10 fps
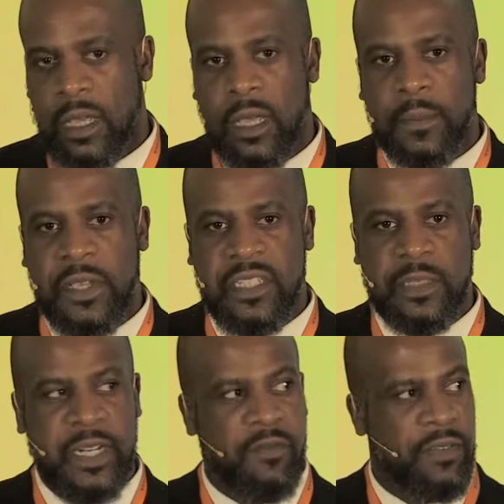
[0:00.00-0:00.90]
Because there's
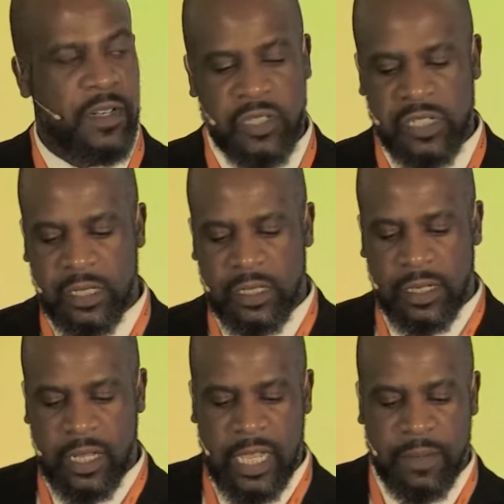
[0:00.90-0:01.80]
been a
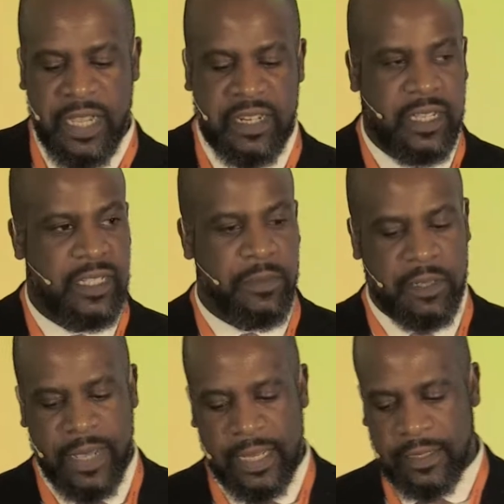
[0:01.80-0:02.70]
revolution in media
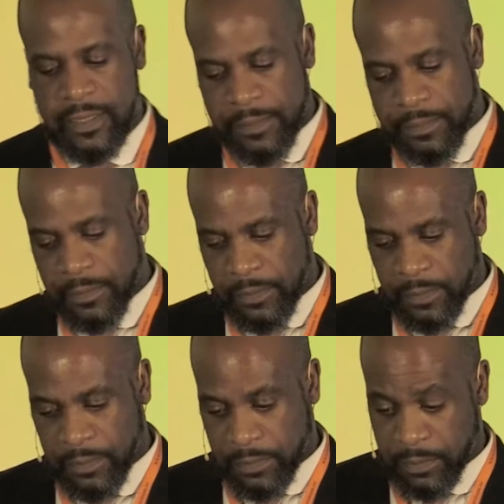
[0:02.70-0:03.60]
consumption patterns.
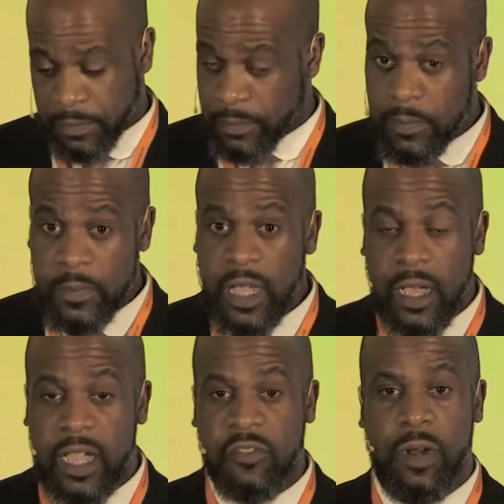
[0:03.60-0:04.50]

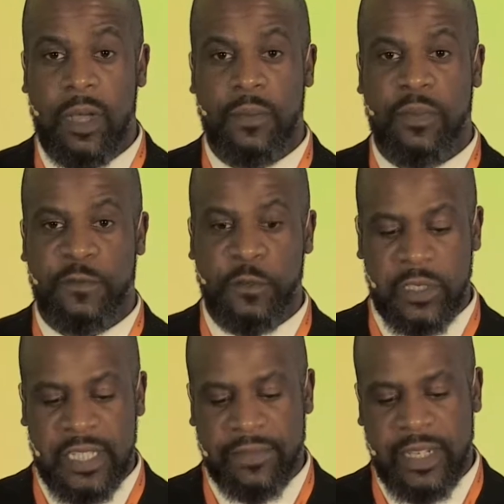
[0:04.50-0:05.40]
I grew up with 4
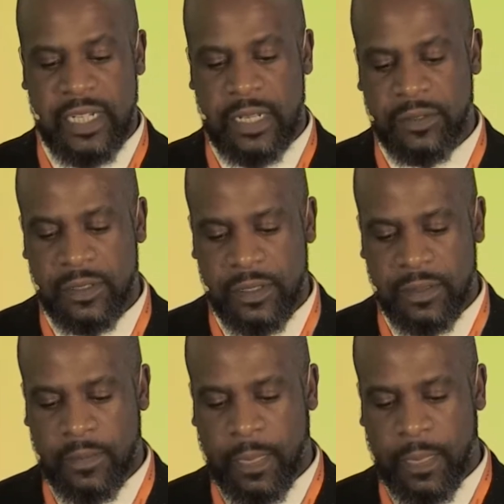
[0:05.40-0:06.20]
TV channels.